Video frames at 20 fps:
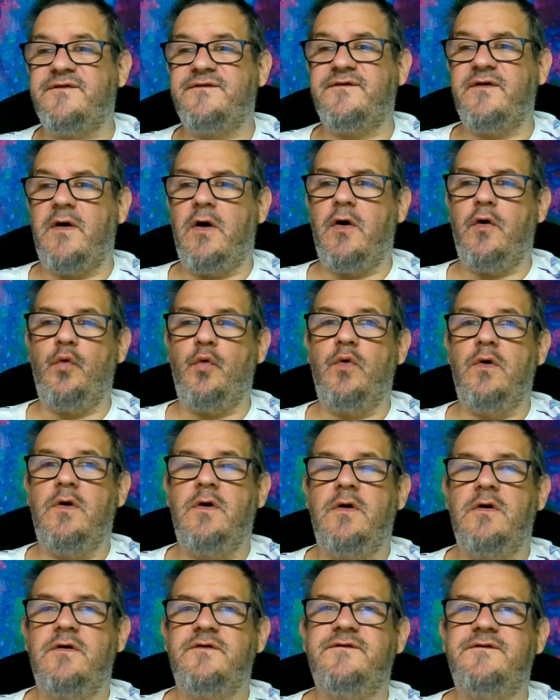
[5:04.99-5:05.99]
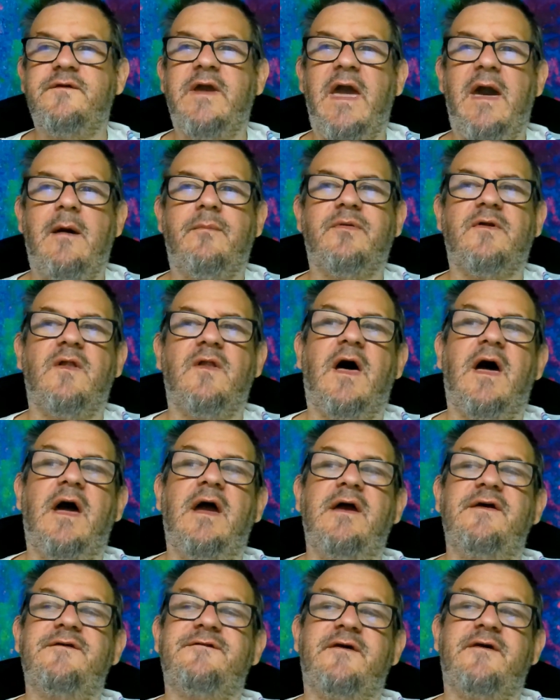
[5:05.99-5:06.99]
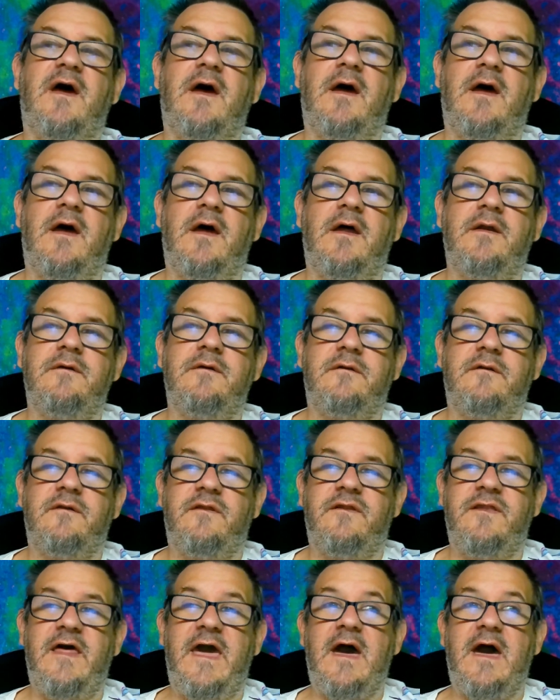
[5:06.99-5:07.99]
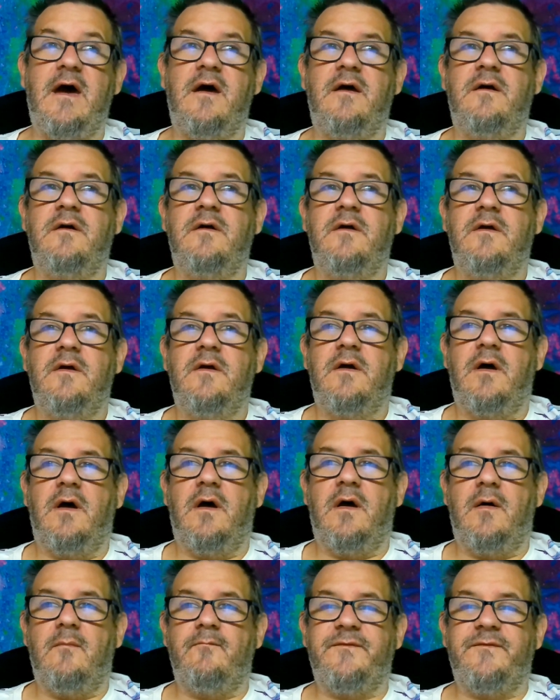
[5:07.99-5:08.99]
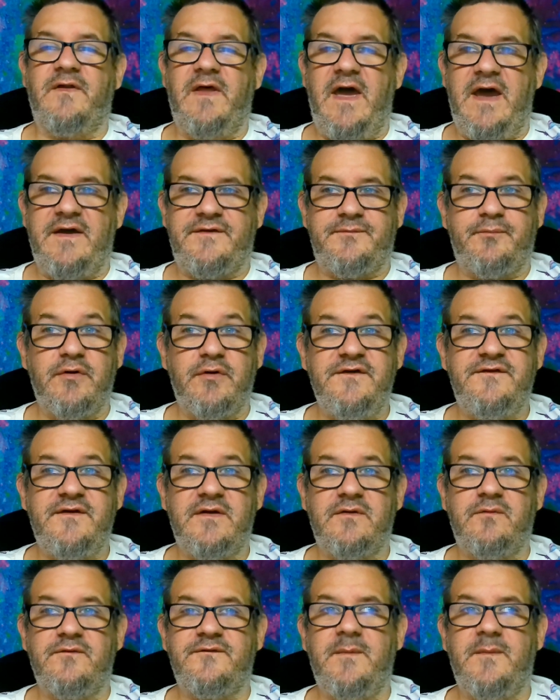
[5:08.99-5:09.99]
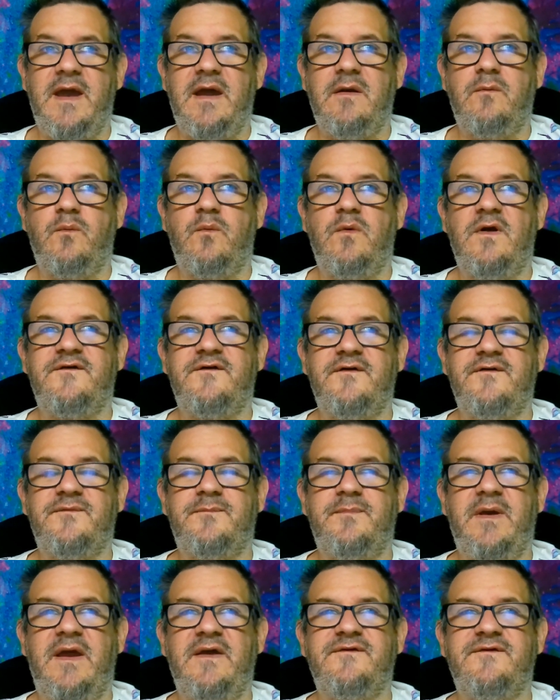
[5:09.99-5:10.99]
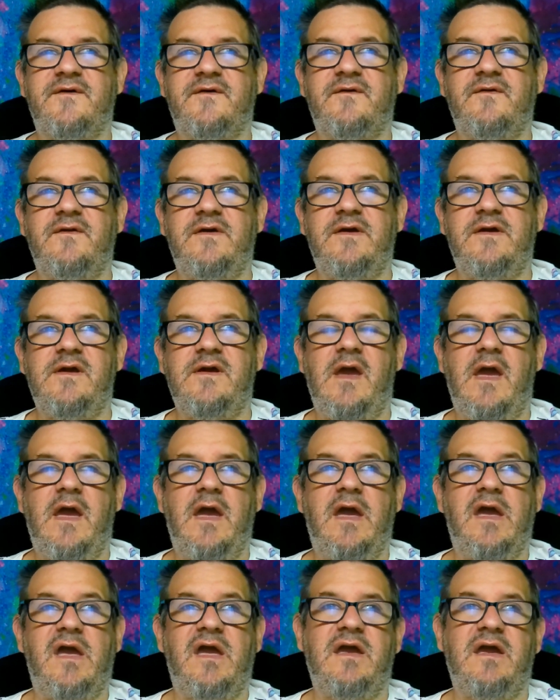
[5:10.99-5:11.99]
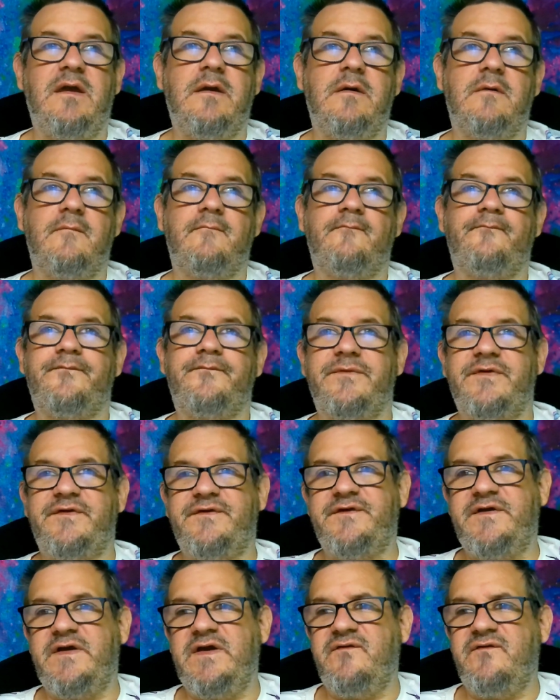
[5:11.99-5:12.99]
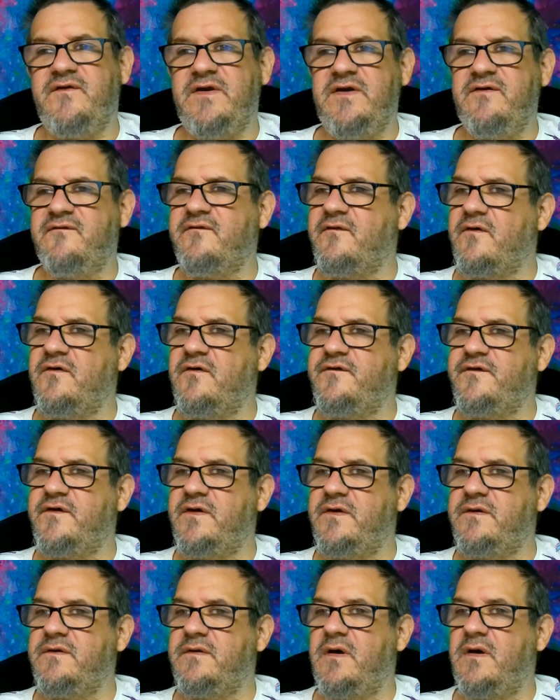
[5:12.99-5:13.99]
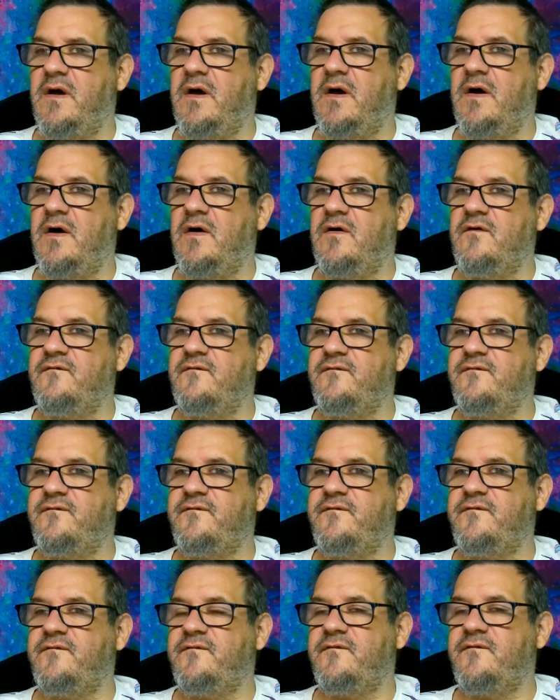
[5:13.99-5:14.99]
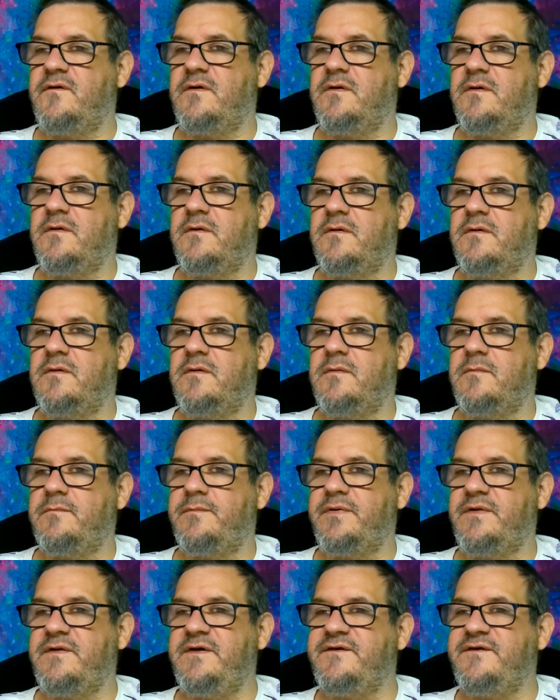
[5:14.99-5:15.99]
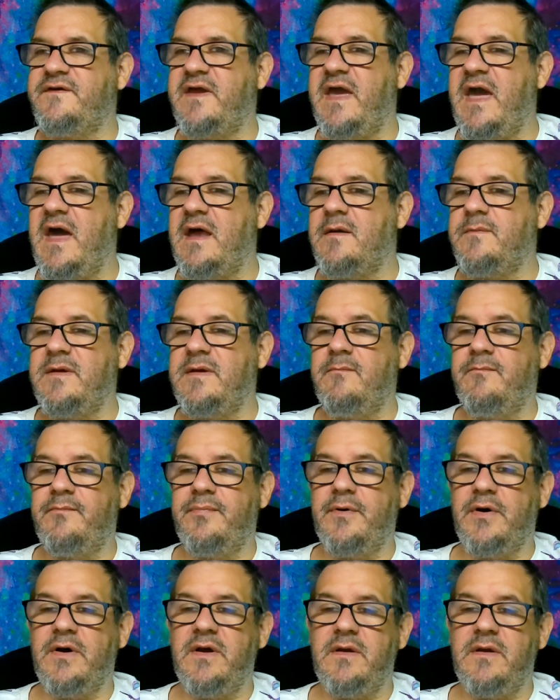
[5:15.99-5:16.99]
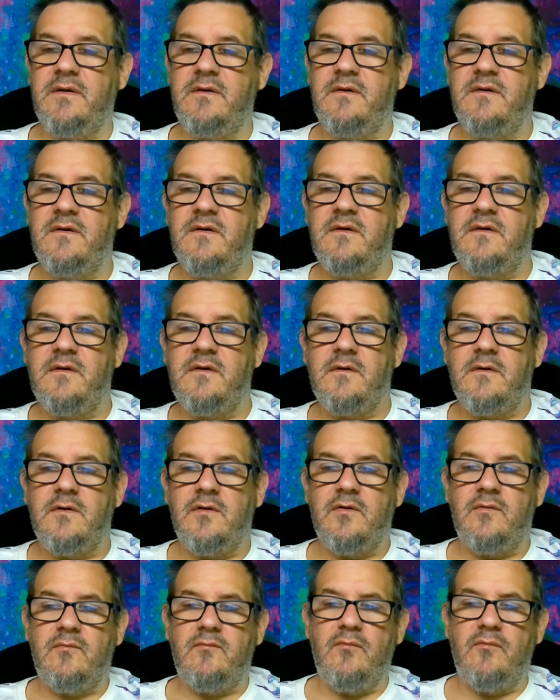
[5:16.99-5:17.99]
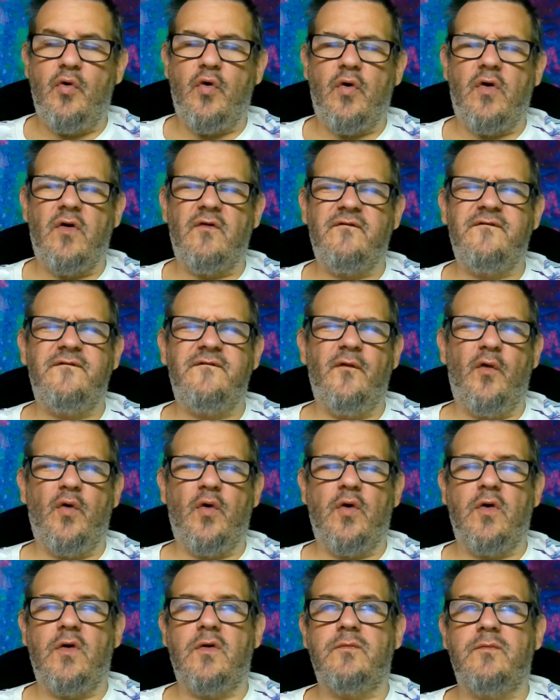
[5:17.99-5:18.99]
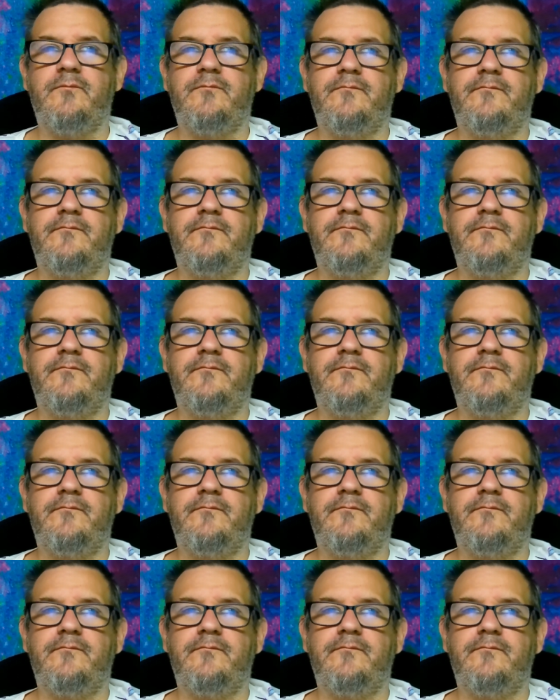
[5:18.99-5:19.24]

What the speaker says: So to capitalize on that, the last Precinct was made, which is basically a TV version of Police Academy, but more for